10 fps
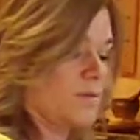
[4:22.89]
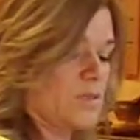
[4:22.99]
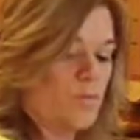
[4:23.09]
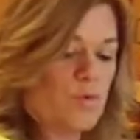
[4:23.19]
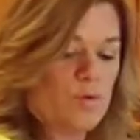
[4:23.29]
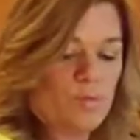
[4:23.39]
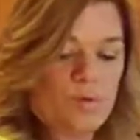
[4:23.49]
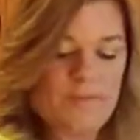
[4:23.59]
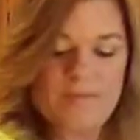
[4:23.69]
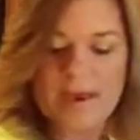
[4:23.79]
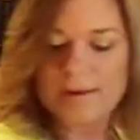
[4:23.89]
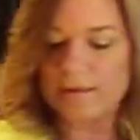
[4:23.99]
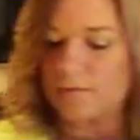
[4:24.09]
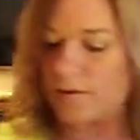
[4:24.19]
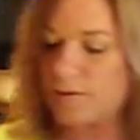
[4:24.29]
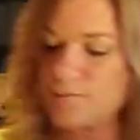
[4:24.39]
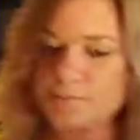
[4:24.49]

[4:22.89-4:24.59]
So we will put that in there